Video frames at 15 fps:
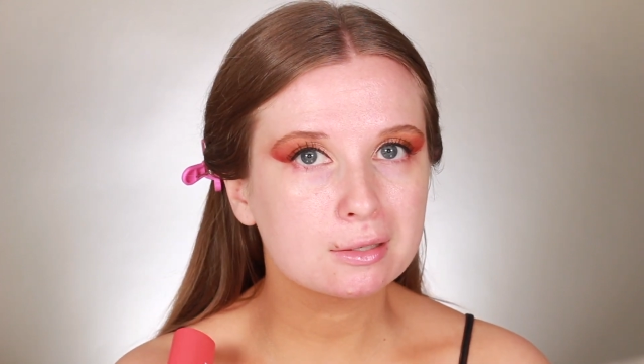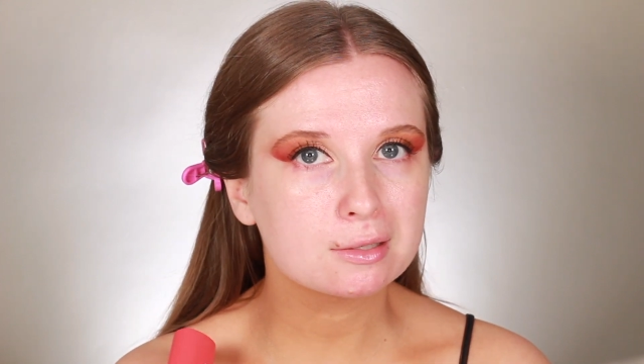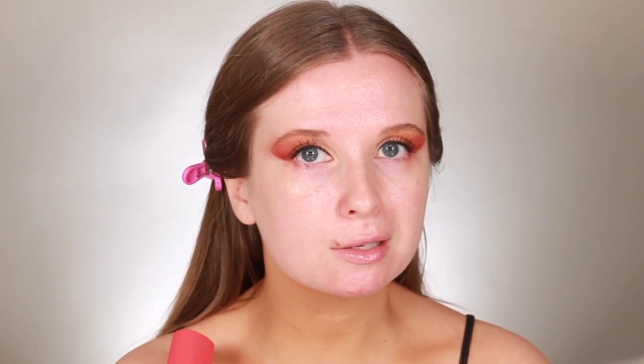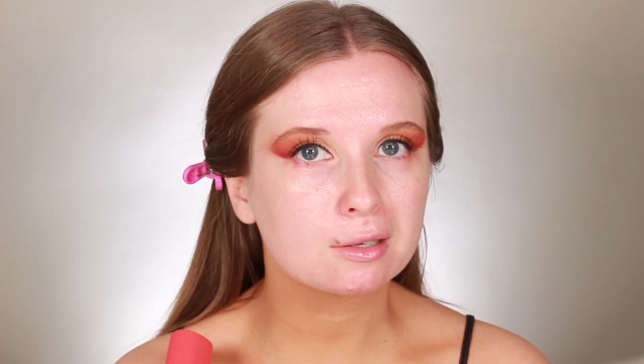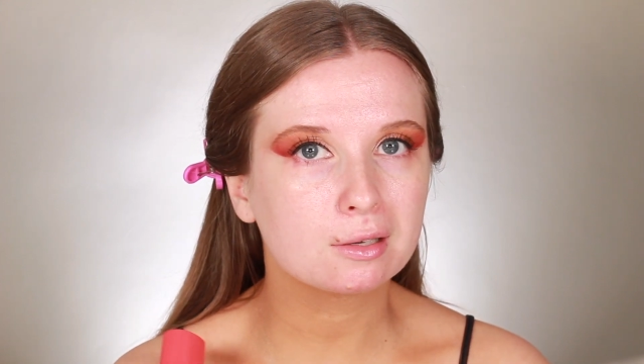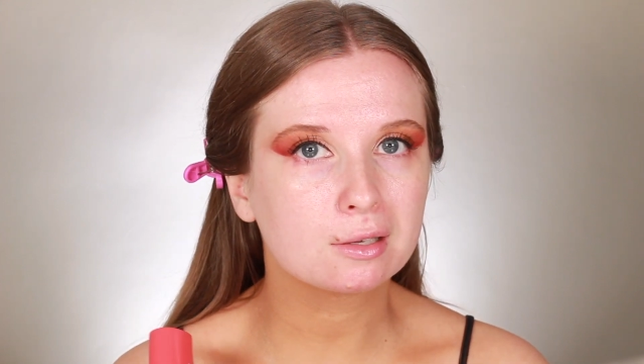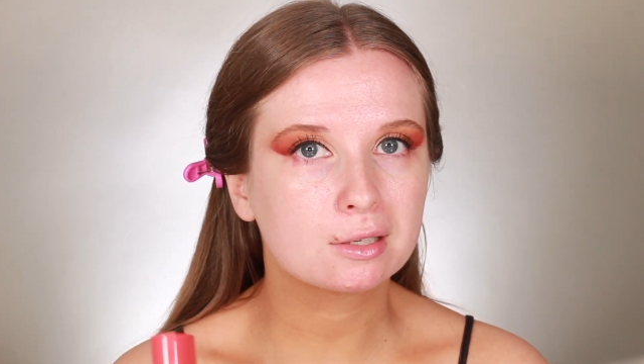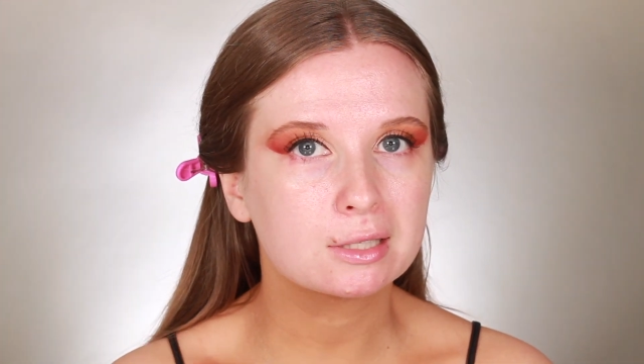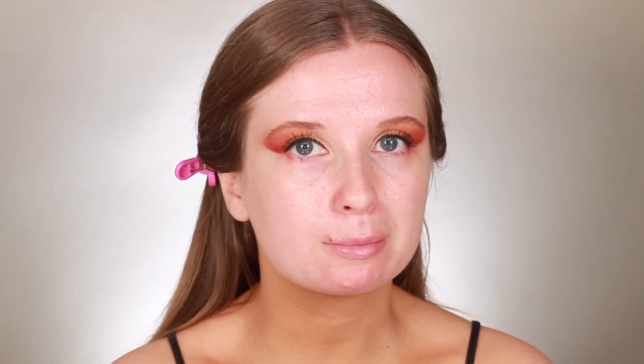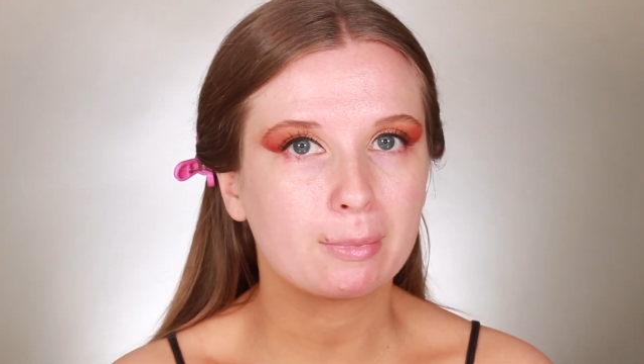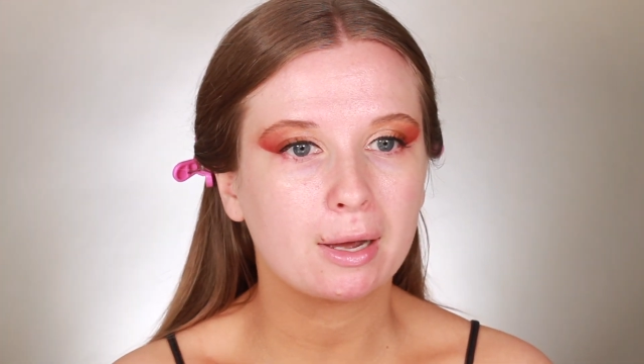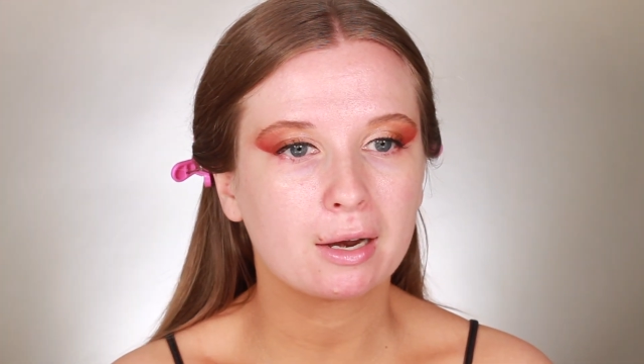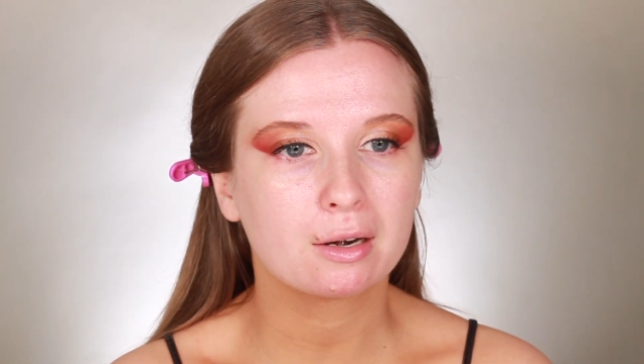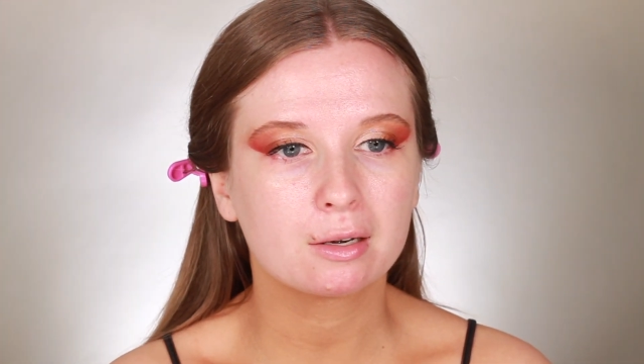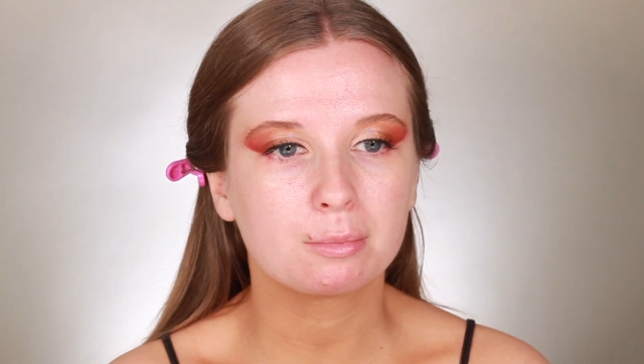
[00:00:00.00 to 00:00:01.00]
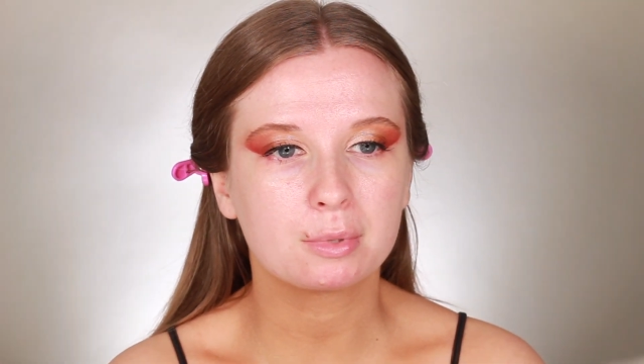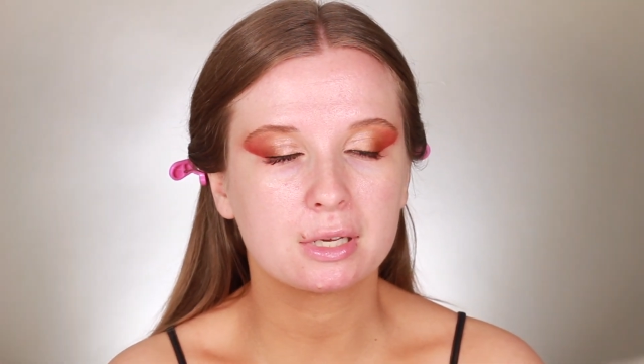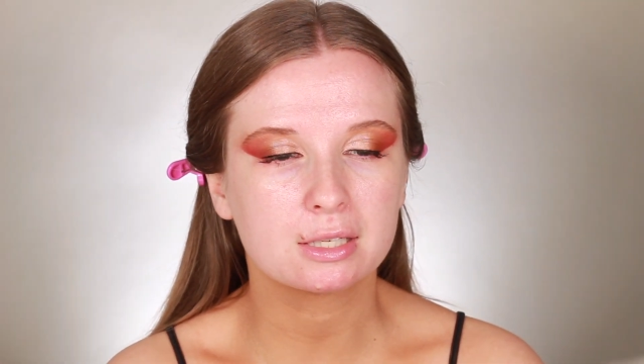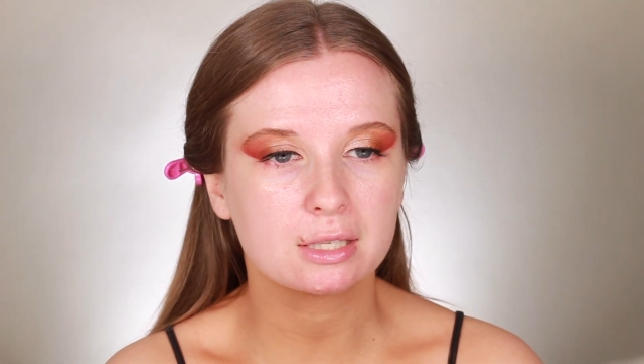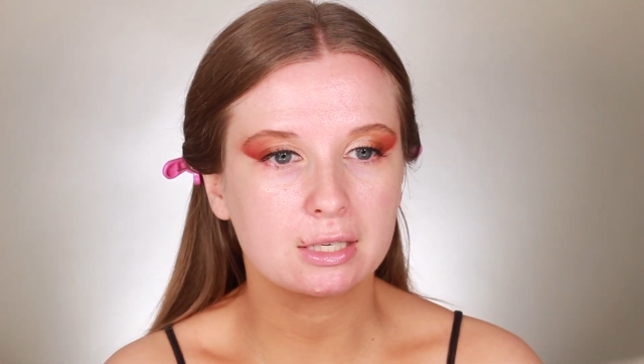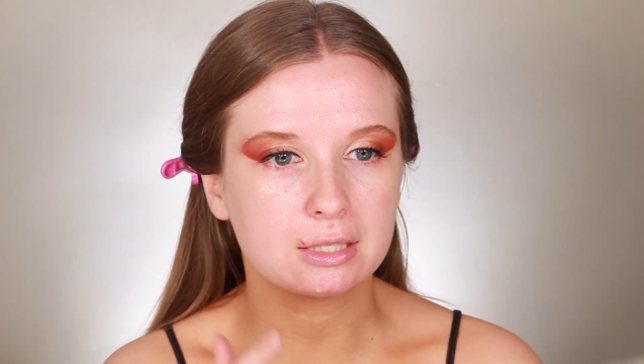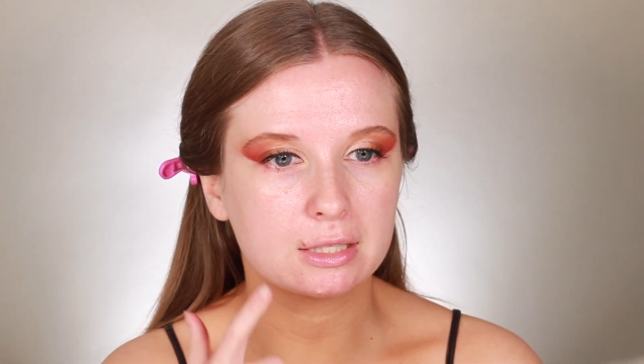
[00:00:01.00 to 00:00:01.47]
is a little expired
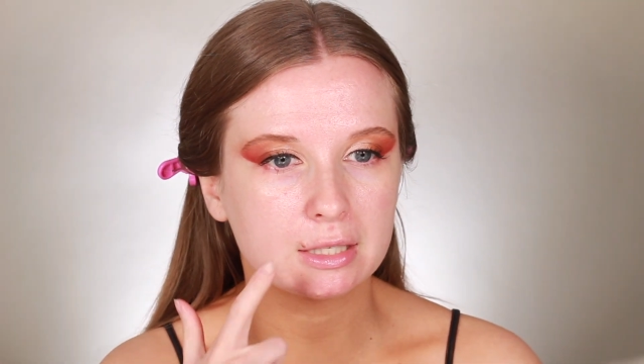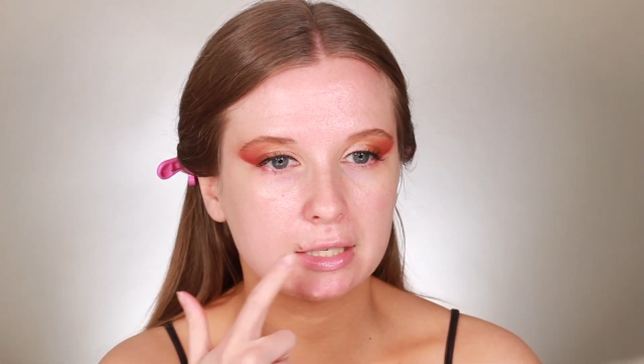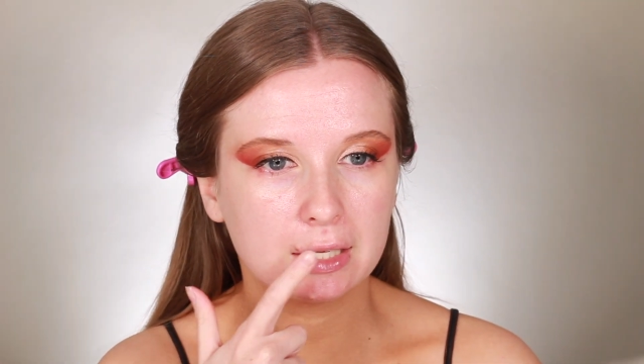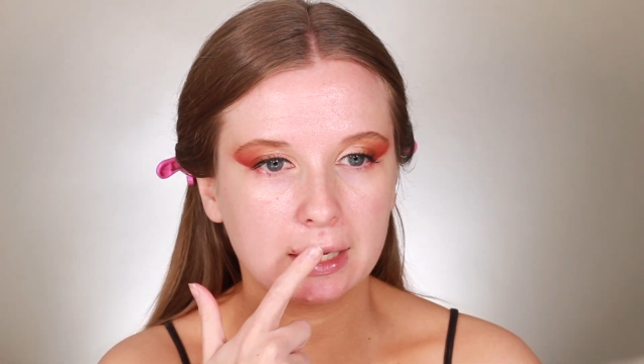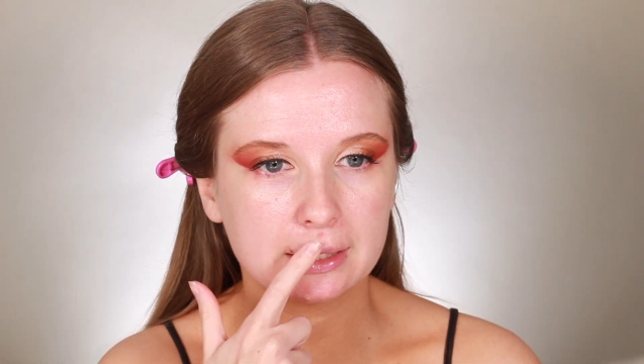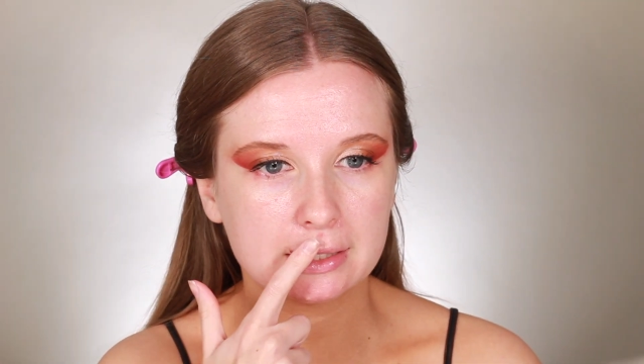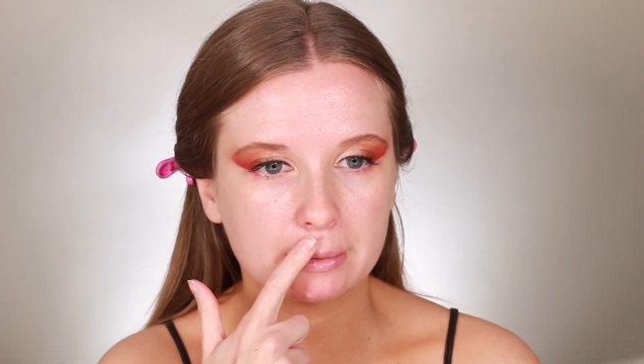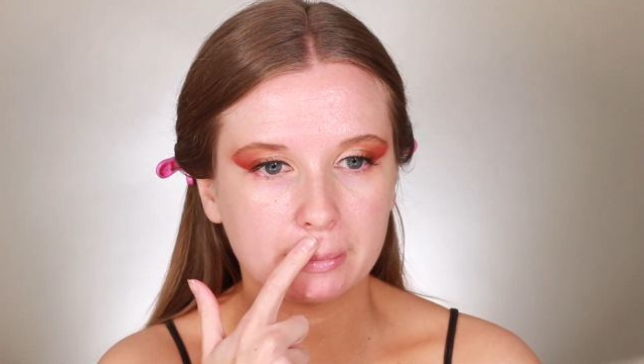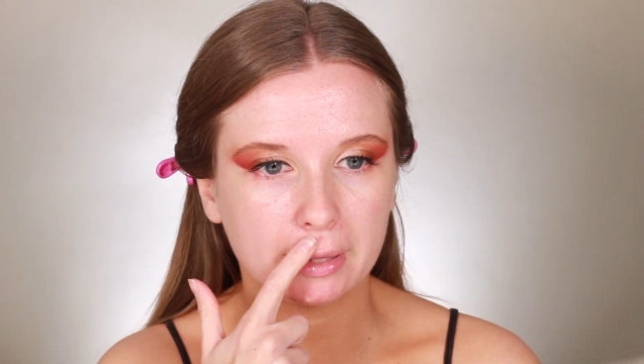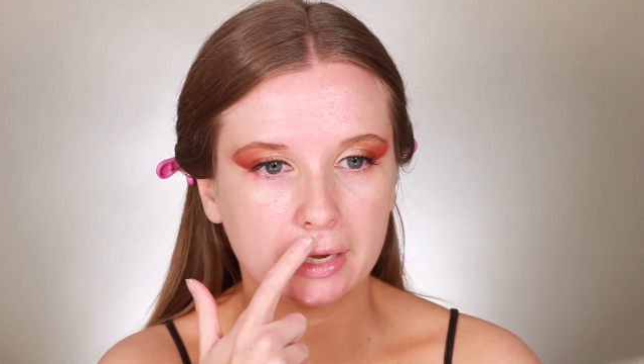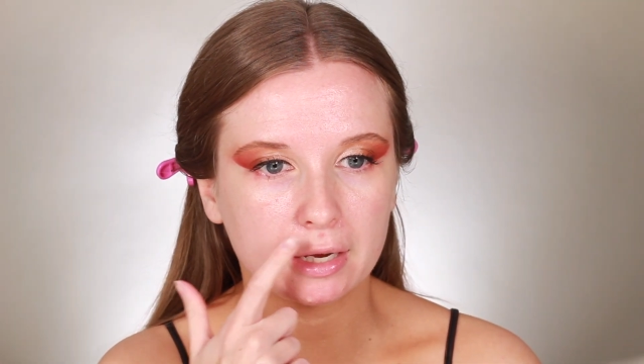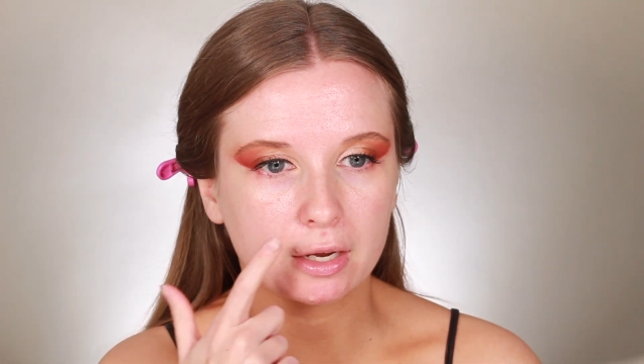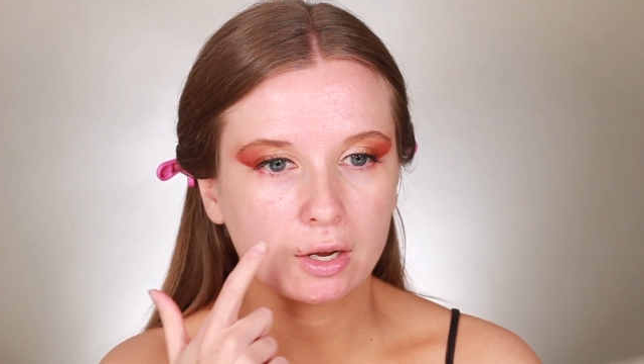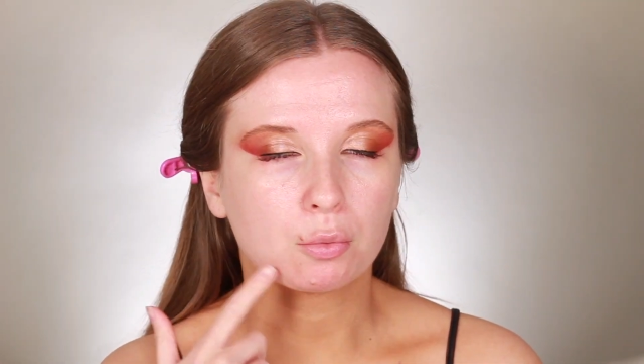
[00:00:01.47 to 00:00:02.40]
because I did get some like